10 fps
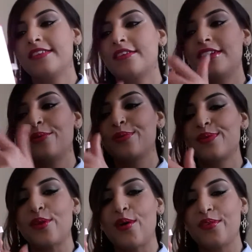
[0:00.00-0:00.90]
it's got little
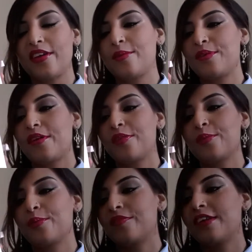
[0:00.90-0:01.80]
stars on it which I
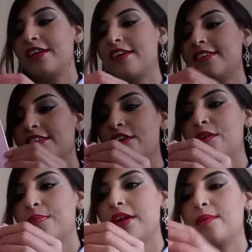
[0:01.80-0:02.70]
thought were really nice and
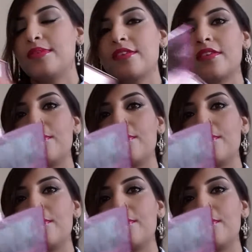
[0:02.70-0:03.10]
you open it up it's